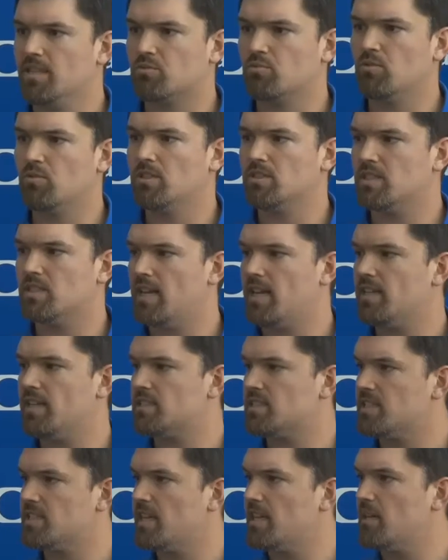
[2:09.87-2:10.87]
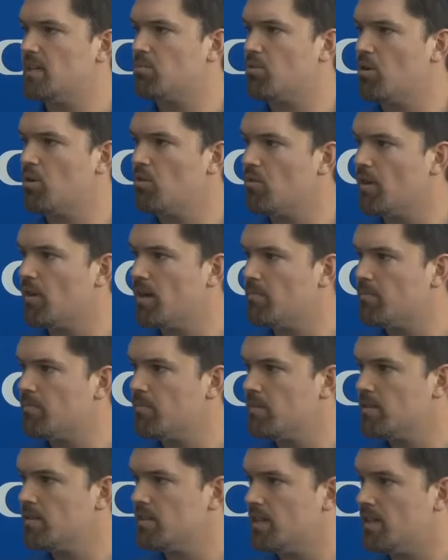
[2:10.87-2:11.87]
This was an ascending program
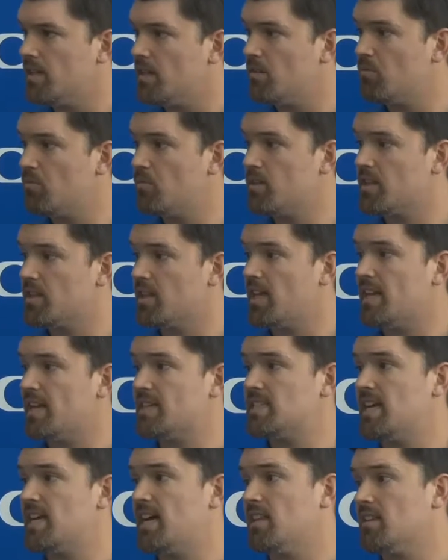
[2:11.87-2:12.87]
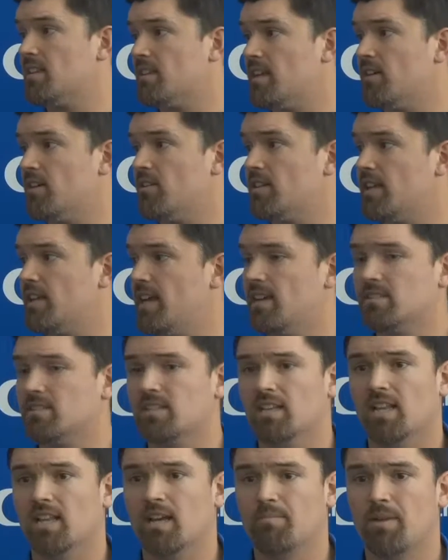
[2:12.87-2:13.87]
uh, with a lot of talent there at the
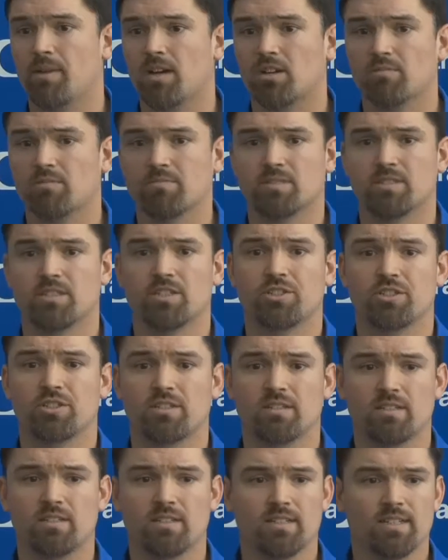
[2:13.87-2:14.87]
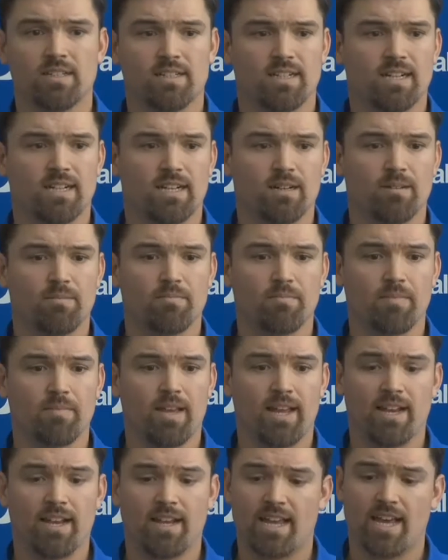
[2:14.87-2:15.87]
outside linebacker position. Um,
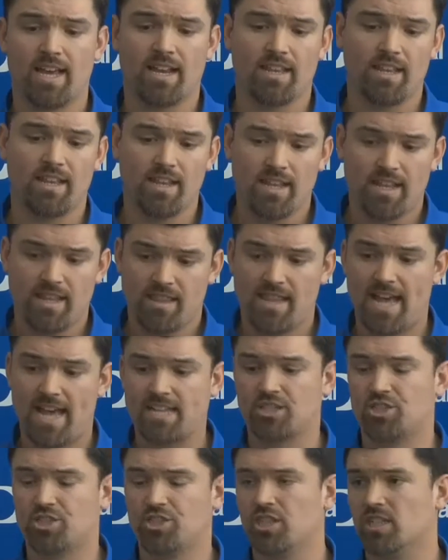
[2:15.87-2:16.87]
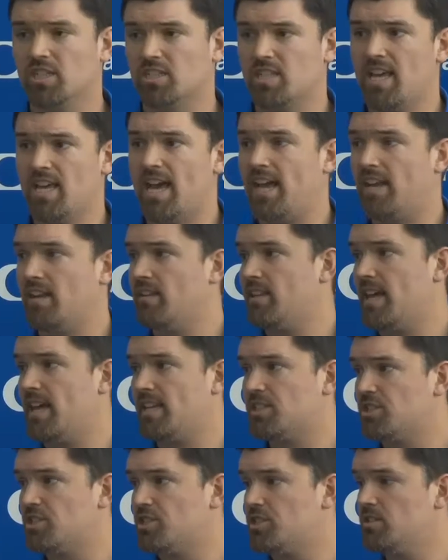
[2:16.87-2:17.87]
and again, that's just that.
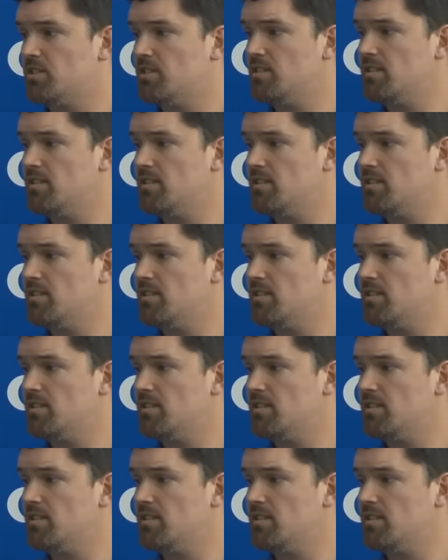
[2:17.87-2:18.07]
That's